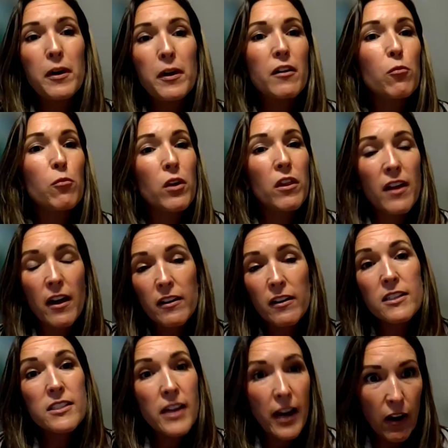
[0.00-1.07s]
but without a
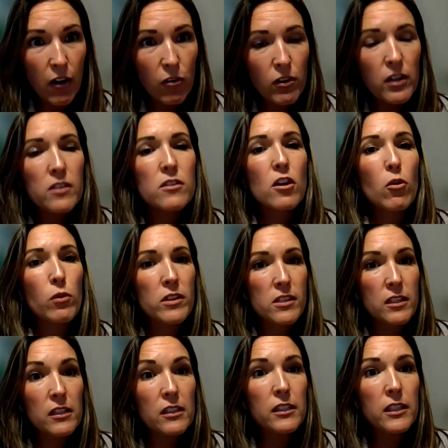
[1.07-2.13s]
doubt, it's going
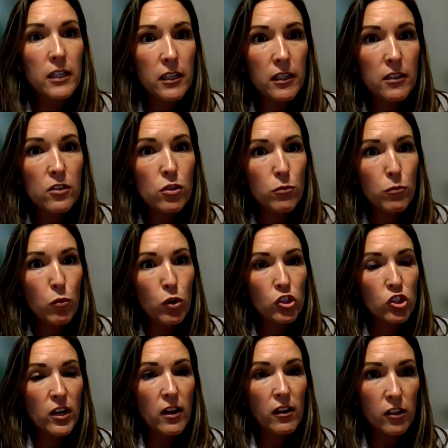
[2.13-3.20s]
to lead to more
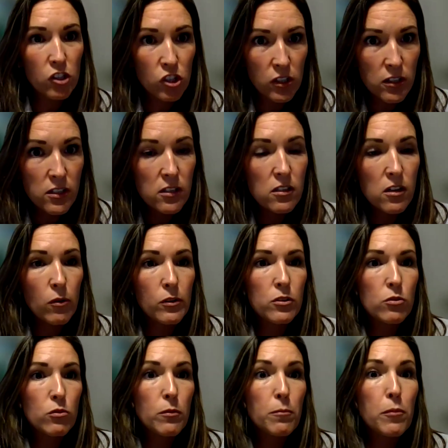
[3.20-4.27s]
challenges. It's going
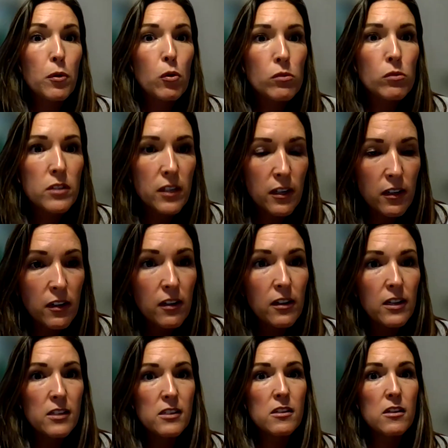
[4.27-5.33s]
to embolden
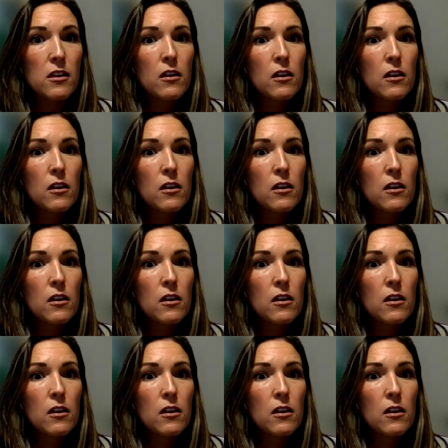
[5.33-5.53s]
this,